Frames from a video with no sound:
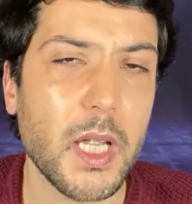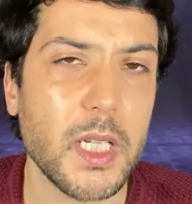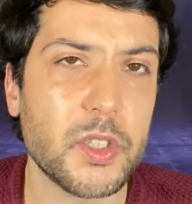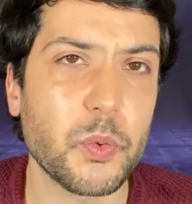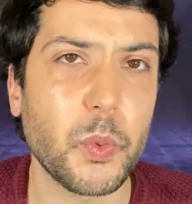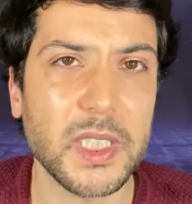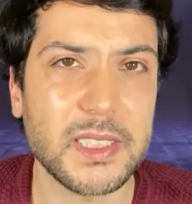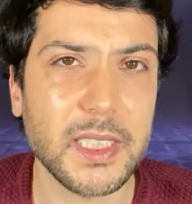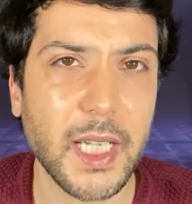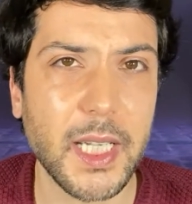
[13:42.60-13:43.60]
it's
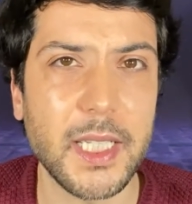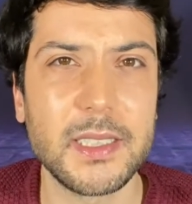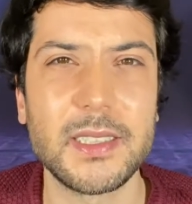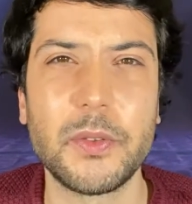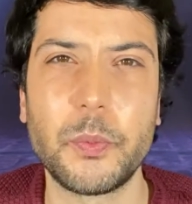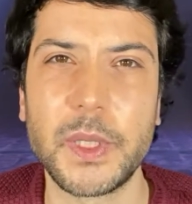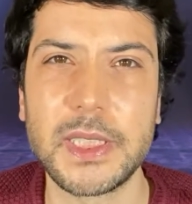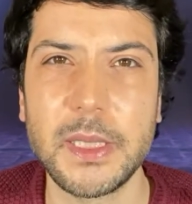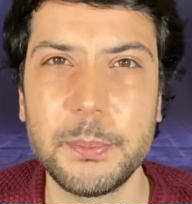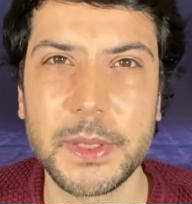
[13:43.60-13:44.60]
once again
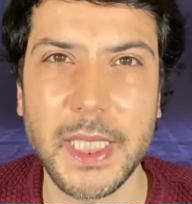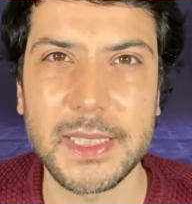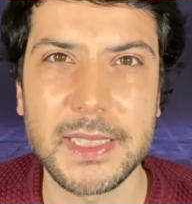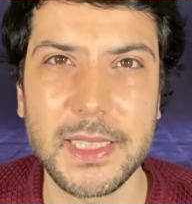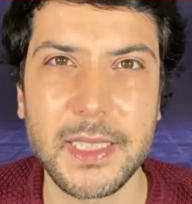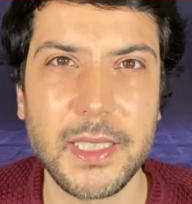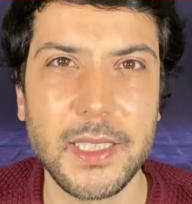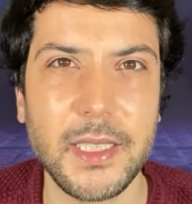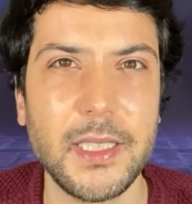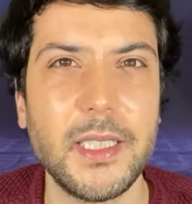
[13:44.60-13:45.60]
really
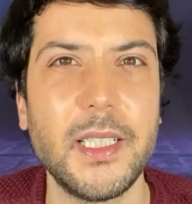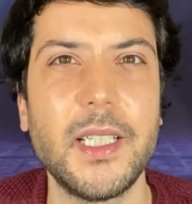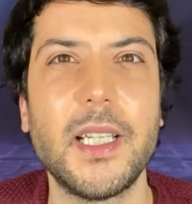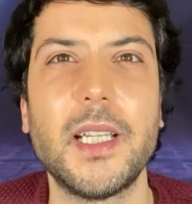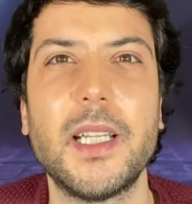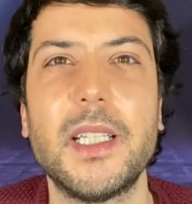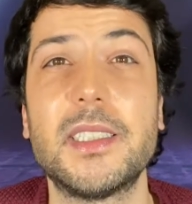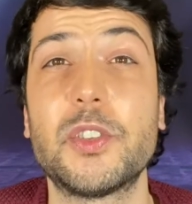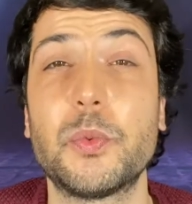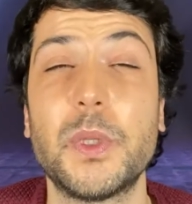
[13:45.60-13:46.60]
plasticky,
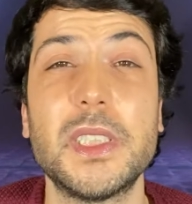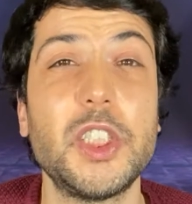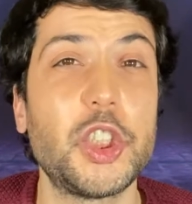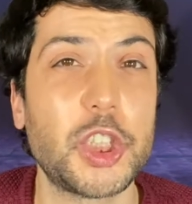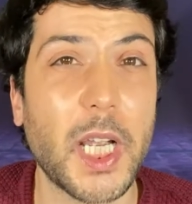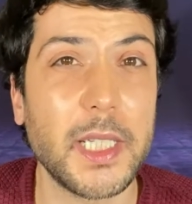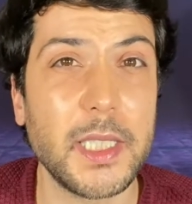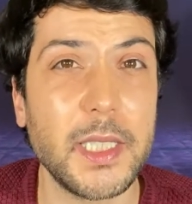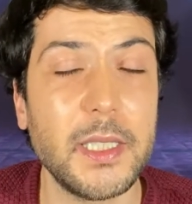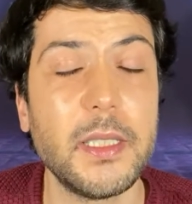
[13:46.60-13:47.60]
it's really
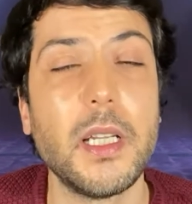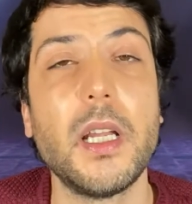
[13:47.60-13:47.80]
shiny.